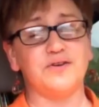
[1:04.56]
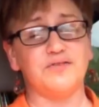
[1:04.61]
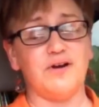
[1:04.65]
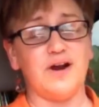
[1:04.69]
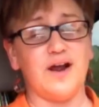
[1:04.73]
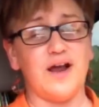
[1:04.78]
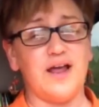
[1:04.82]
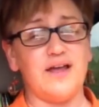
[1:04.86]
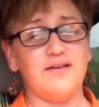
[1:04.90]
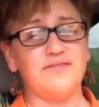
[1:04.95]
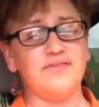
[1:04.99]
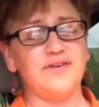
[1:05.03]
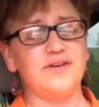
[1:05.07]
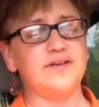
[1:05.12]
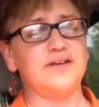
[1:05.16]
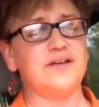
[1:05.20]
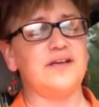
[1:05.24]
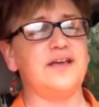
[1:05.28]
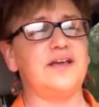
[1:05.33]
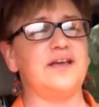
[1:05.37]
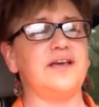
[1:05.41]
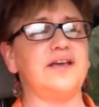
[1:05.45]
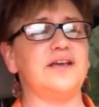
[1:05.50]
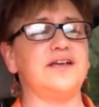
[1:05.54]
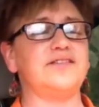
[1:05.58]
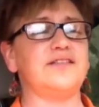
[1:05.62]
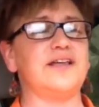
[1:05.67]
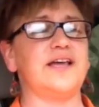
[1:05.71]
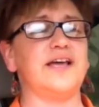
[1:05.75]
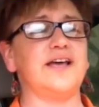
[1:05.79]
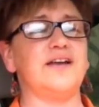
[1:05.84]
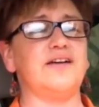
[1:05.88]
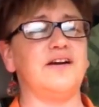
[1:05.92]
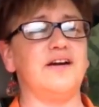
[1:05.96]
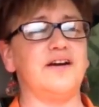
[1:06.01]
drive, and they
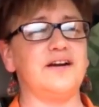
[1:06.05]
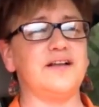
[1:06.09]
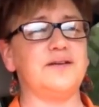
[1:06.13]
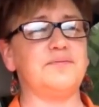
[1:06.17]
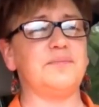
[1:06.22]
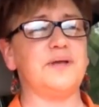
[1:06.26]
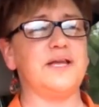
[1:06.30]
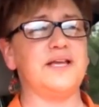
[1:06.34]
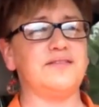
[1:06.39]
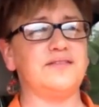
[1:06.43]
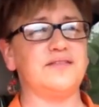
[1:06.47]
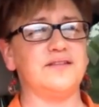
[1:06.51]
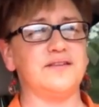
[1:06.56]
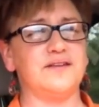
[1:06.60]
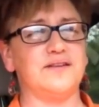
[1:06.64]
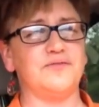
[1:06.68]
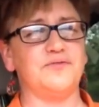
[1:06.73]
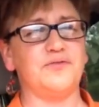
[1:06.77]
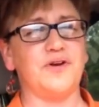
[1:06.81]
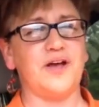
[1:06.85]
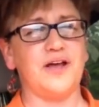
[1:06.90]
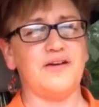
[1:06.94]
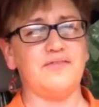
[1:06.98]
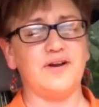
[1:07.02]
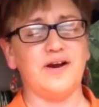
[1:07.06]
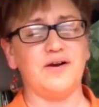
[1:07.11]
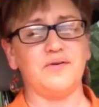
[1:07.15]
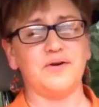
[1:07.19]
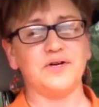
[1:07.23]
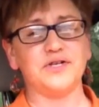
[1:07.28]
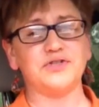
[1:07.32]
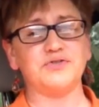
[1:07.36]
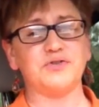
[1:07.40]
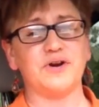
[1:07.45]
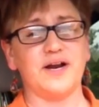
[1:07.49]
had already made the
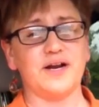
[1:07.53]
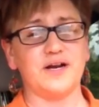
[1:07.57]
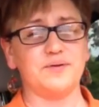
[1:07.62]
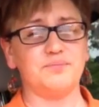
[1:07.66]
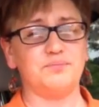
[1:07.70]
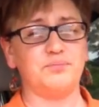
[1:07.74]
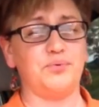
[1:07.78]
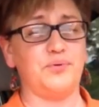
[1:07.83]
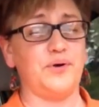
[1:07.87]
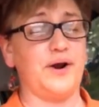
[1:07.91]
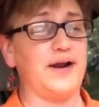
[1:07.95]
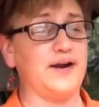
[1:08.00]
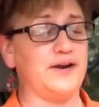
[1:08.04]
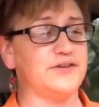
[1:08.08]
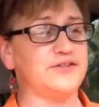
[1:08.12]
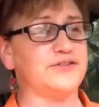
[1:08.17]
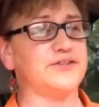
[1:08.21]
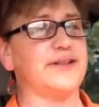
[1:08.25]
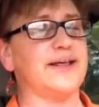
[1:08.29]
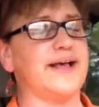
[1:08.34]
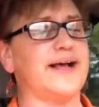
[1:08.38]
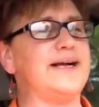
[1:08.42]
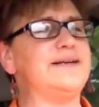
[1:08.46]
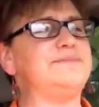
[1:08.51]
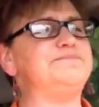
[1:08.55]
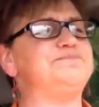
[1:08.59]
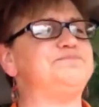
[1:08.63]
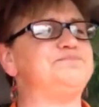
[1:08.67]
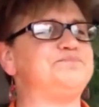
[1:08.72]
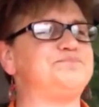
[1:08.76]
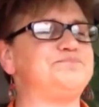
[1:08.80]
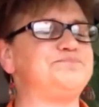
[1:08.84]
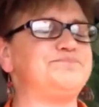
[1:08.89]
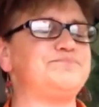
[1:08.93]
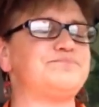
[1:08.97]
5-hour truck prior to that.
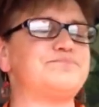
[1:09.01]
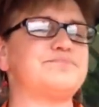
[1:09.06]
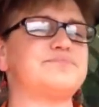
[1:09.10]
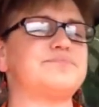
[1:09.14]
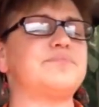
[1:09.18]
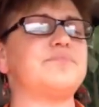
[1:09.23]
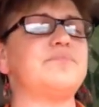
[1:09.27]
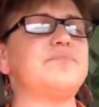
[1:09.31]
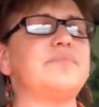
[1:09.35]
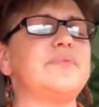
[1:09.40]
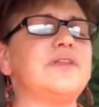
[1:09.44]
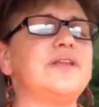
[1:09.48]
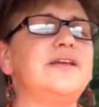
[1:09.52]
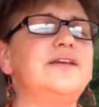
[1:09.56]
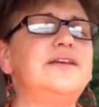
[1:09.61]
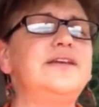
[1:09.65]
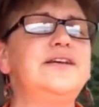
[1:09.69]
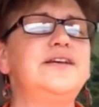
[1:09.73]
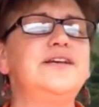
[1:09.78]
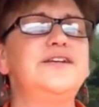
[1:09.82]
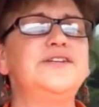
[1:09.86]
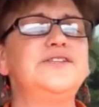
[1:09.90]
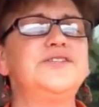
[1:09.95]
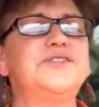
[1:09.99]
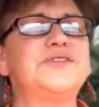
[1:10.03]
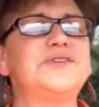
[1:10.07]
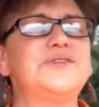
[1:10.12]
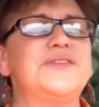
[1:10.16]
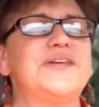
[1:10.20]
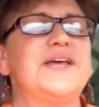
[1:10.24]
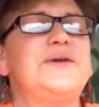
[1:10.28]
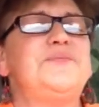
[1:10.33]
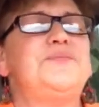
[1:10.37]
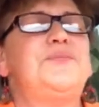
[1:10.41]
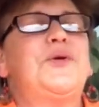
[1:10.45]
So
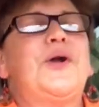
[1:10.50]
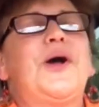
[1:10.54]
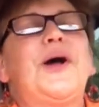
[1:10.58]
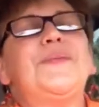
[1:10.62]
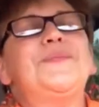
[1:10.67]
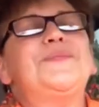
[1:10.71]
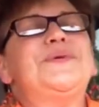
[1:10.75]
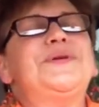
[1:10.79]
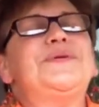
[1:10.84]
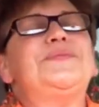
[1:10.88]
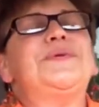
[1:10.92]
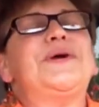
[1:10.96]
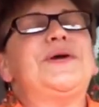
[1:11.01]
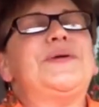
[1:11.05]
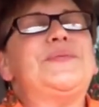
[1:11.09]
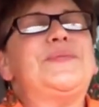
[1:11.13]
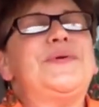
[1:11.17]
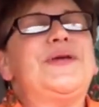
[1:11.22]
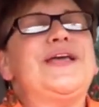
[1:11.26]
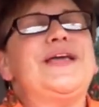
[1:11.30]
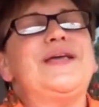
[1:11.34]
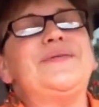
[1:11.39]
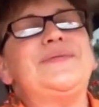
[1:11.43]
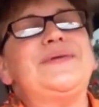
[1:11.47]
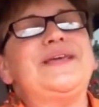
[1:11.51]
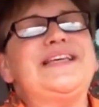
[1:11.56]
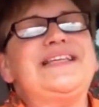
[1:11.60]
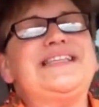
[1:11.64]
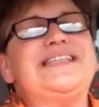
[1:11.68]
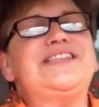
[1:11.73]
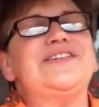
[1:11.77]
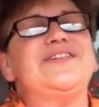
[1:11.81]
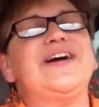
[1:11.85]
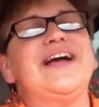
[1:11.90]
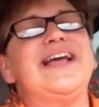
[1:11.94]
they brought me my baby
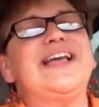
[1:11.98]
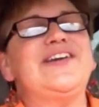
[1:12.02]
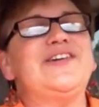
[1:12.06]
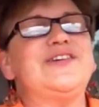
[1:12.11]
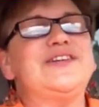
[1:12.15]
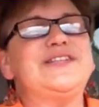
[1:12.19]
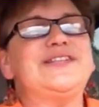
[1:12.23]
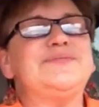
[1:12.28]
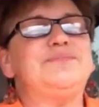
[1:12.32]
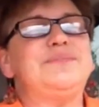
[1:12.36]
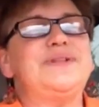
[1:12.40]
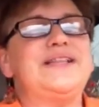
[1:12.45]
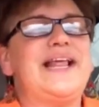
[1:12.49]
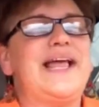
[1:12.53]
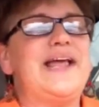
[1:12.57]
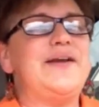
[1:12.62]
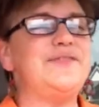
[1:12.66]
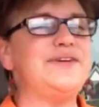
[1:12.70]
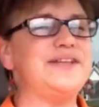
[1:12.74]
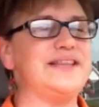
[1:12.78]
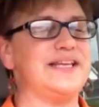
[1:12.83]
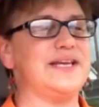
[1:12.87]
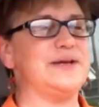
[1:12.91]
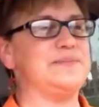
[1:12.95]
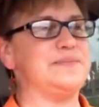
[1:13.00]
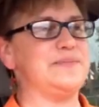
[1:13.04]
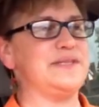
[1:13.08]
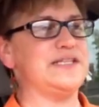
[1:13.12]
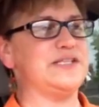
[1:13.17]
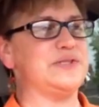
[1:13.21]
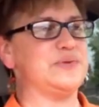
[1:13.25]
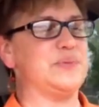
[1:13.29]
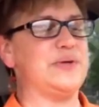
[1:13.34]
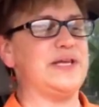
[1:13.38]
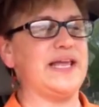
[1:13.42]
so I could play with him
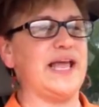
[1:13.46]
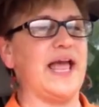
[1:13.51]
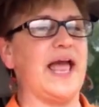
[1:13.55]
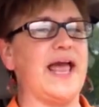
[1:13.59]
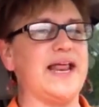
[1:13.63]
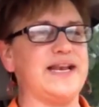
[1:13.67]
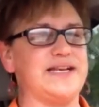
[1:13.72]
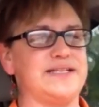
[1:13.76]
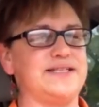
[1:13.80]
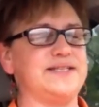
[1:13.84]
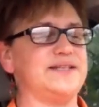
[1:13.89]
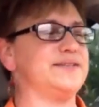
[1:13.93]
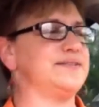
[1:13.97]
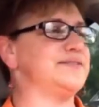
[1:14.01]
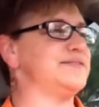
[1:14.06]
this weekend.